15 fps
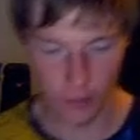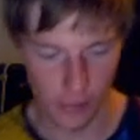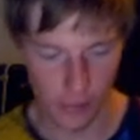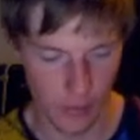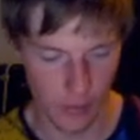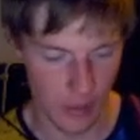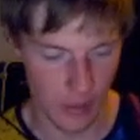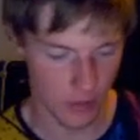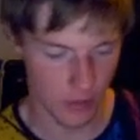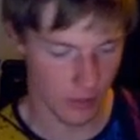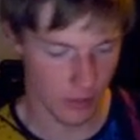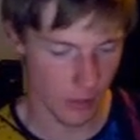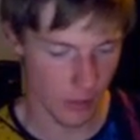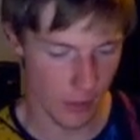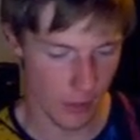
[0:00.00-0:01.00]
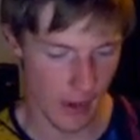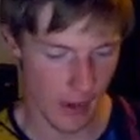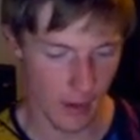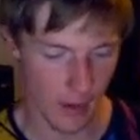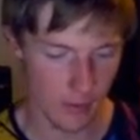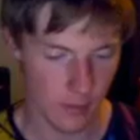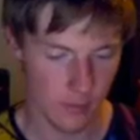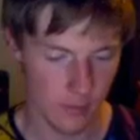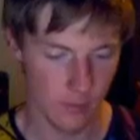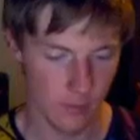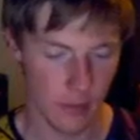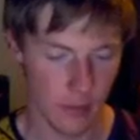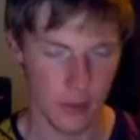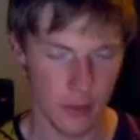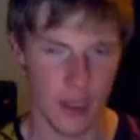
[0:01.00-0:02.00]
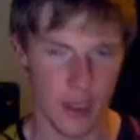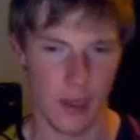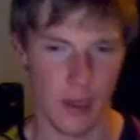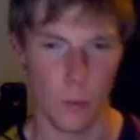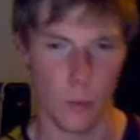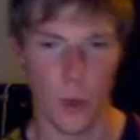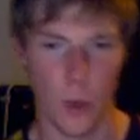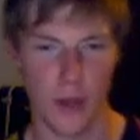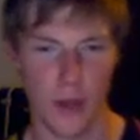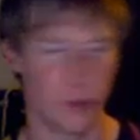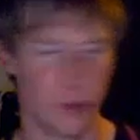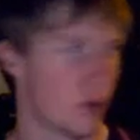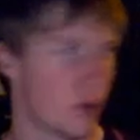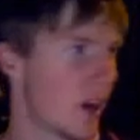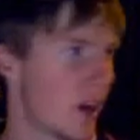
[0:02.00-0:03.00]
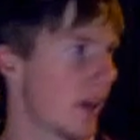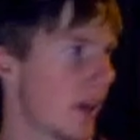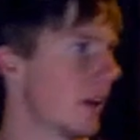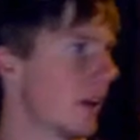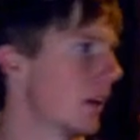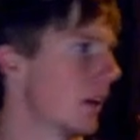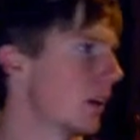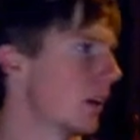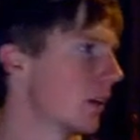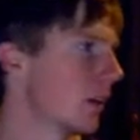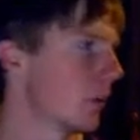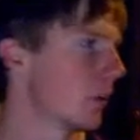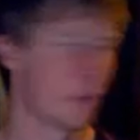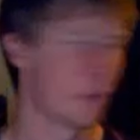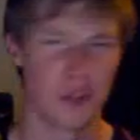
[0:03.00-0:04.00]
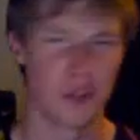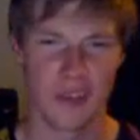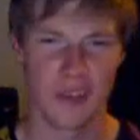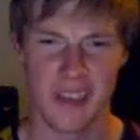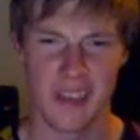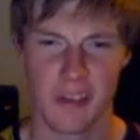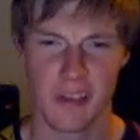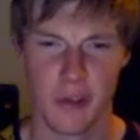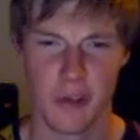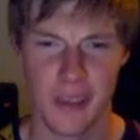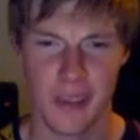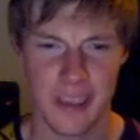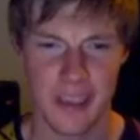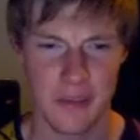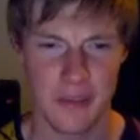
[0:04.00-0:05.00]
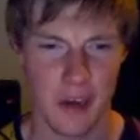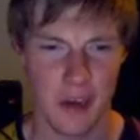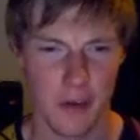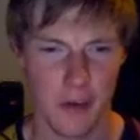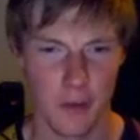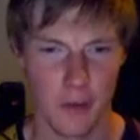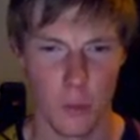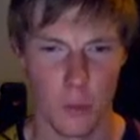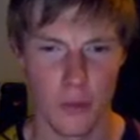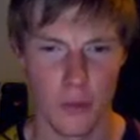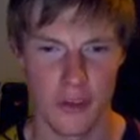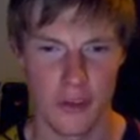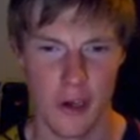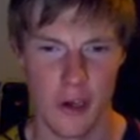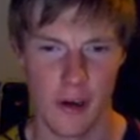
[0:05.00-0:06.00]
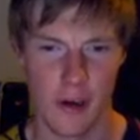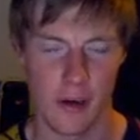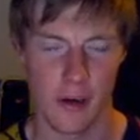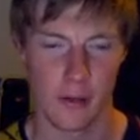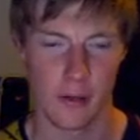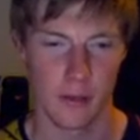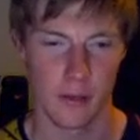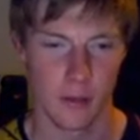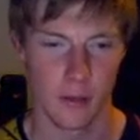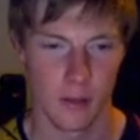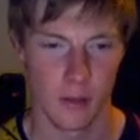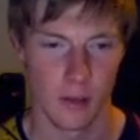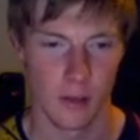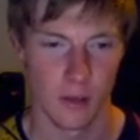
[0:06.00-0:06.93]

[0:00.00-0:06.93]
Earlier in the match, the crowd, they were chanting Y2J. So what does John Cena do? He attempts to go for the Walls of Jericho.